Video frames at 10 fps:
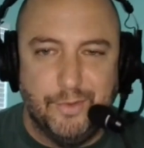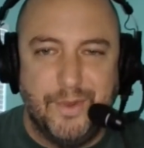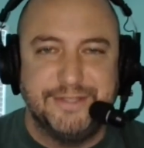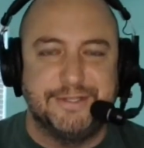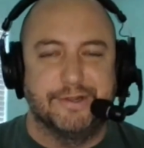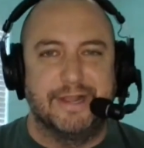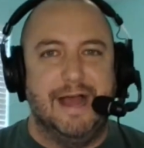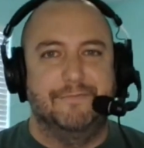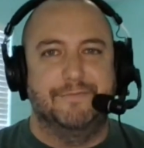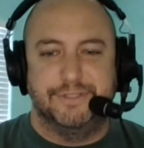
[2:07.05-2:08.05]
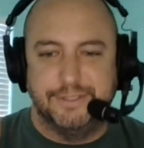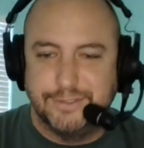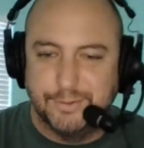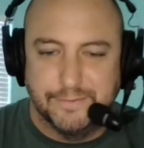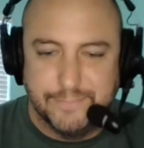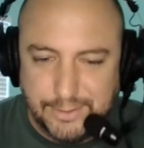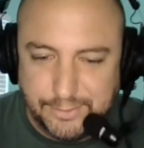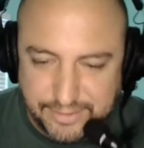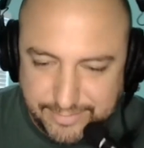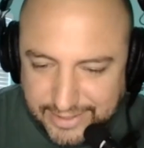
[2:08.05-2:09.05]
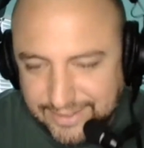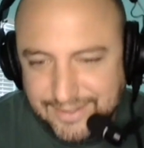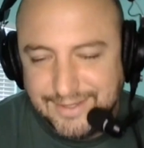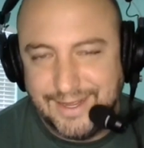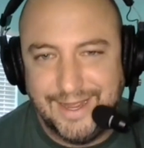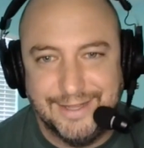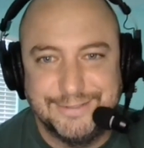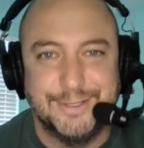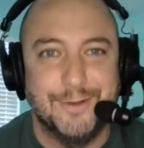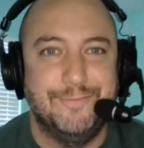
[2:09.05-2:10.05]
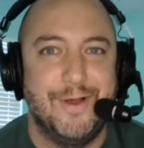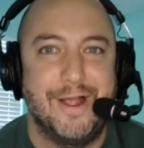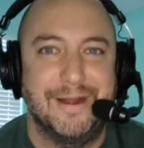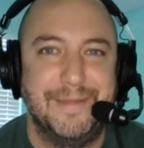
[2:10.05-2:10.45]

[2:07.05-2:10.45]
The Western Conference has sort of eluded me so far.